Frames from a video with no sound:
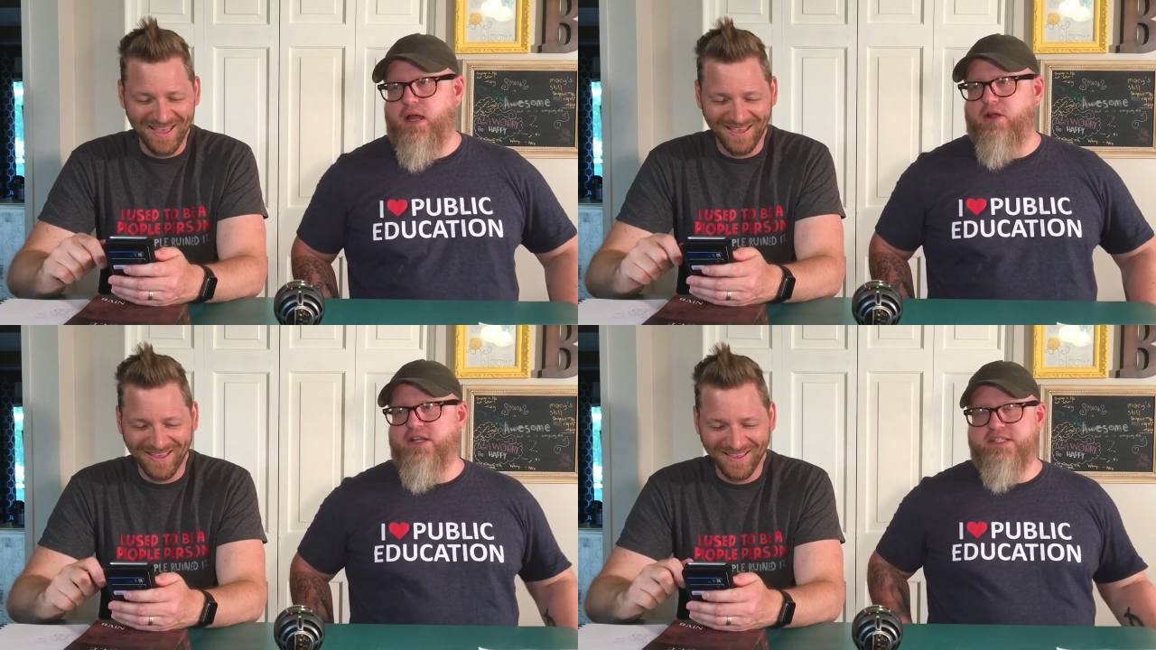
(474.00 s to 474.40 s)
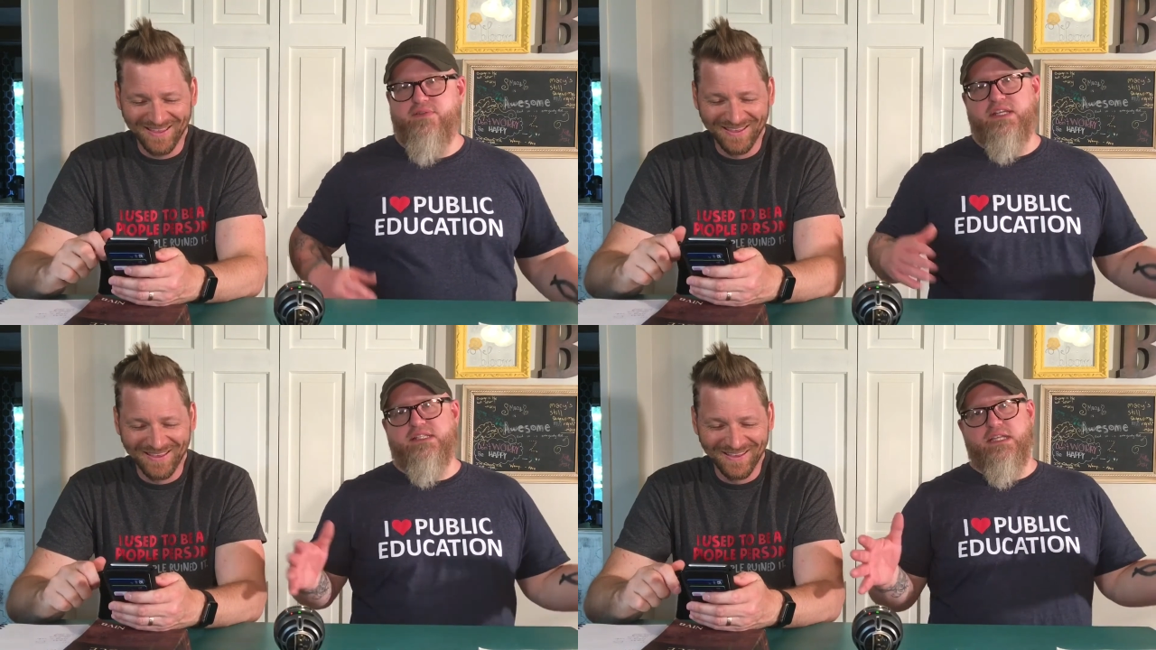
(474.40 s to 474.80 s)
Speaker 1: our
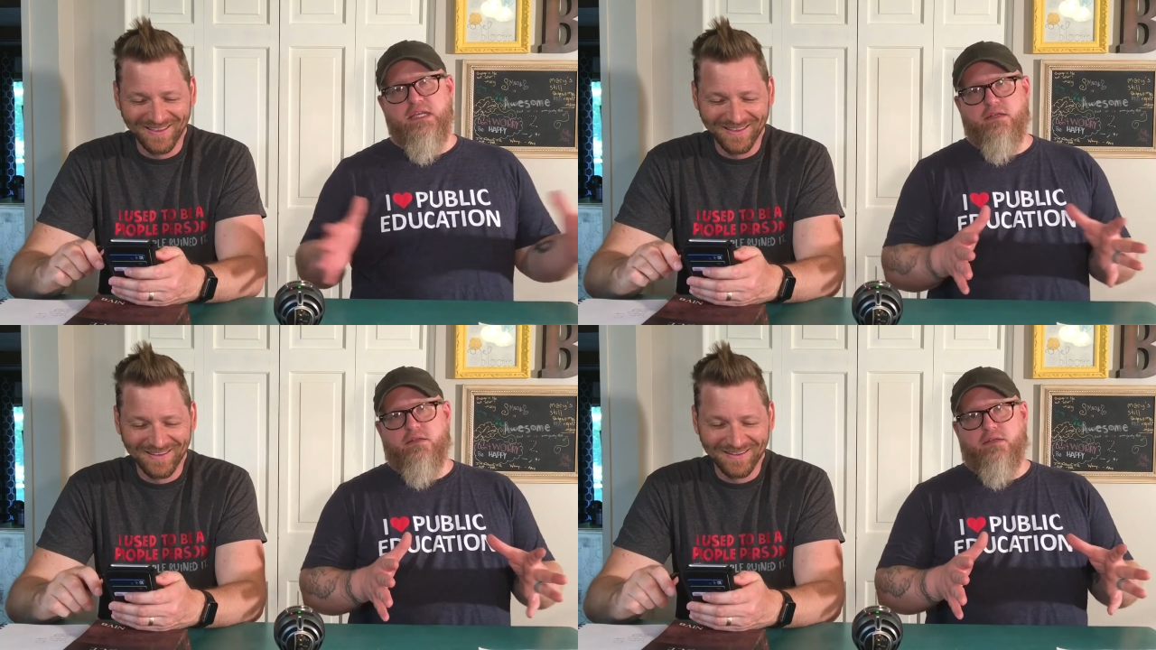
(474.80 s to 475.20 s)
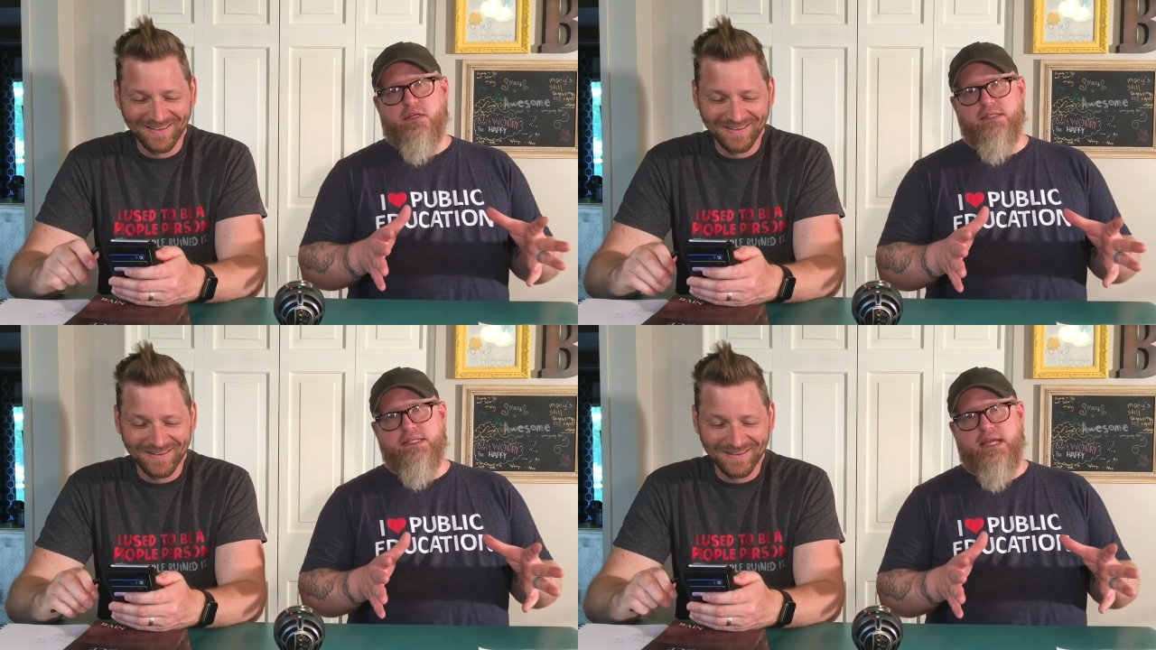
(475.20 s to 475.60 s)
nativity scene
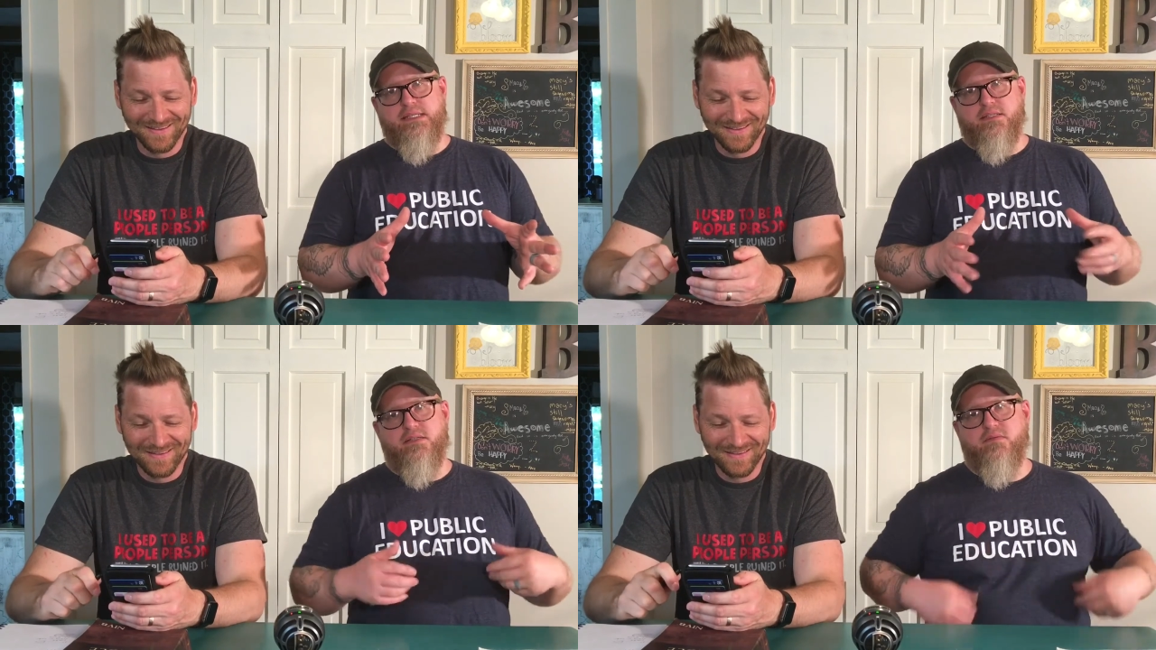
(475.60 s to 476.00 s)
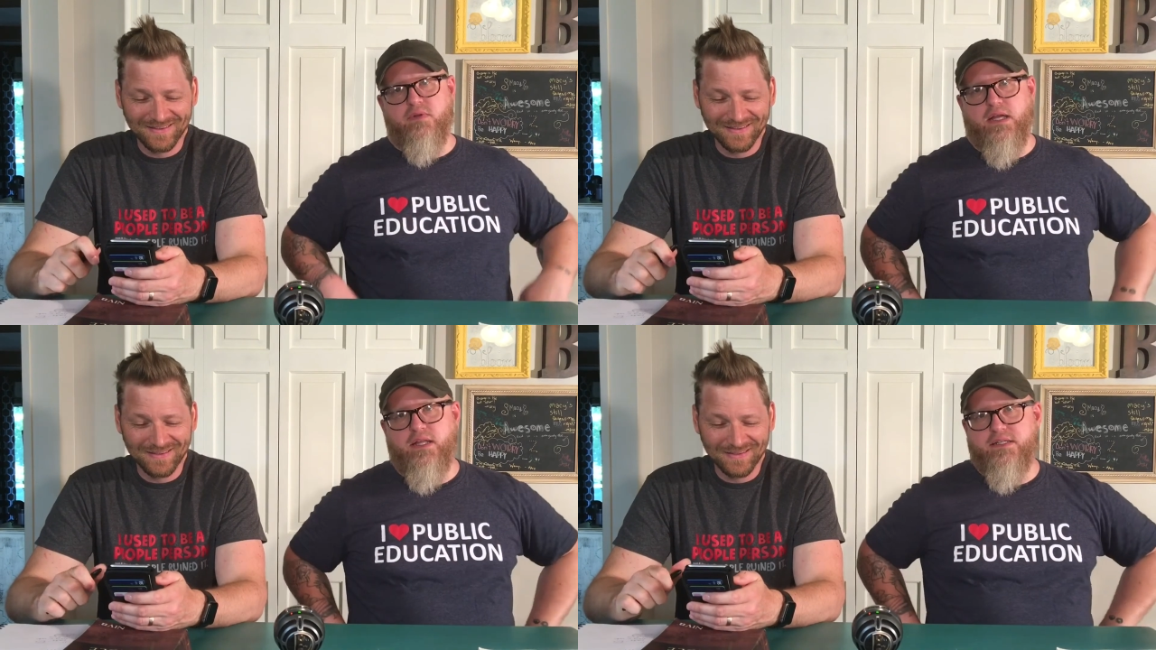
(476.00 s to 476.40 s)
concise,
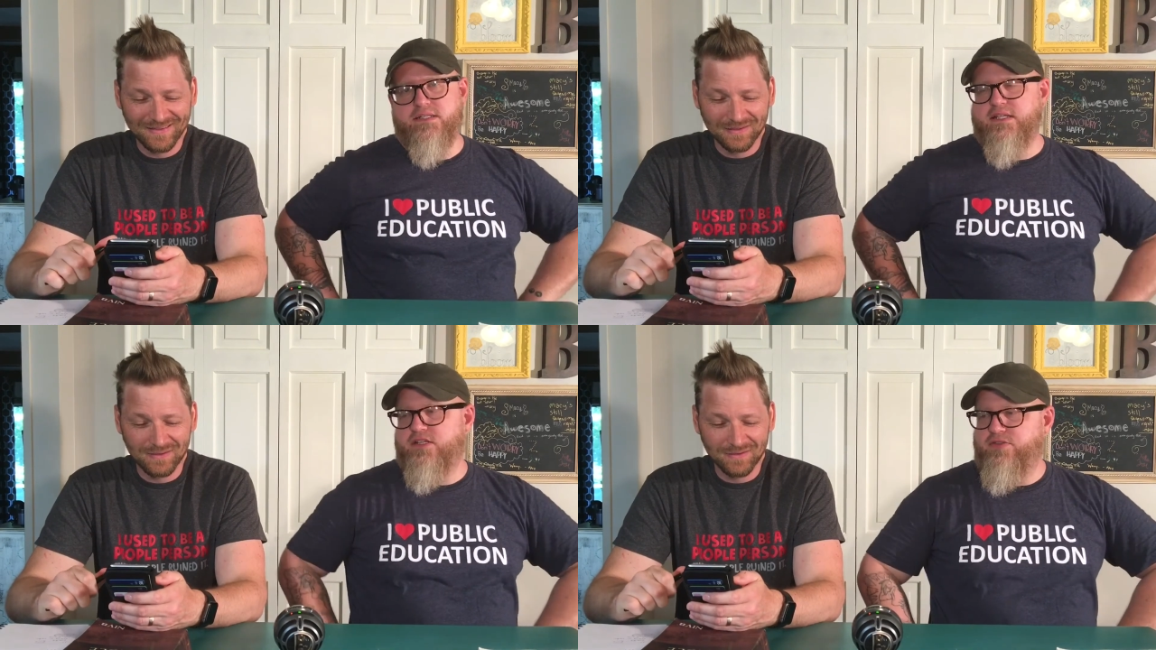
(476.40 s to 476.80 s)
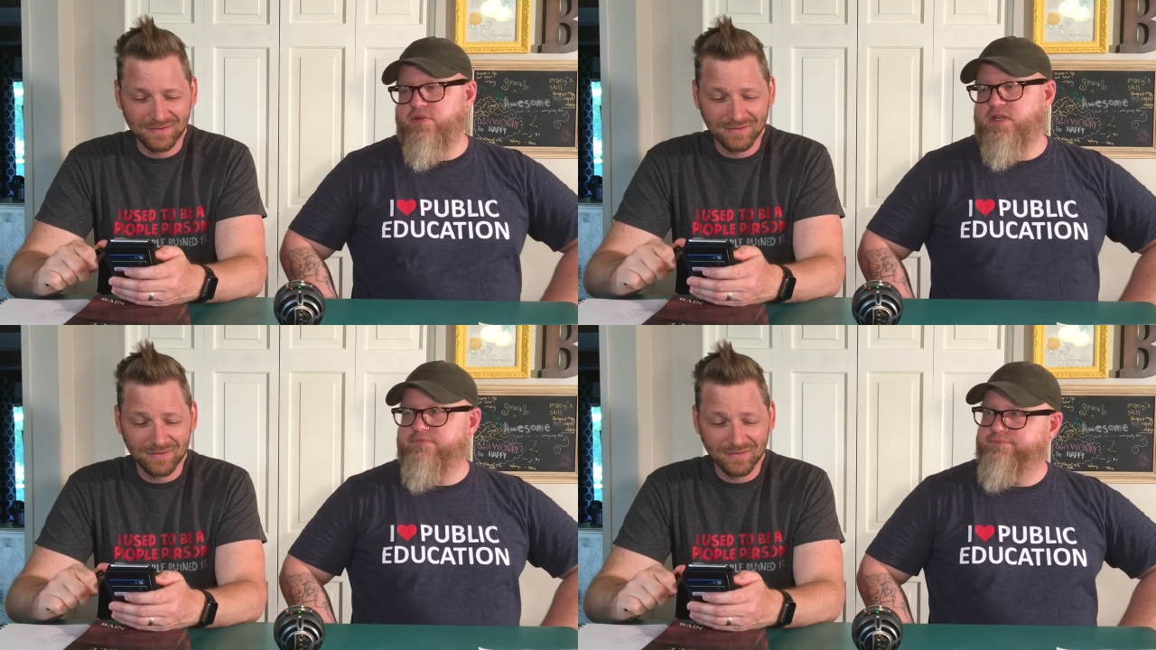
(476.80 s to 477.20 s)
I would like to stick to three.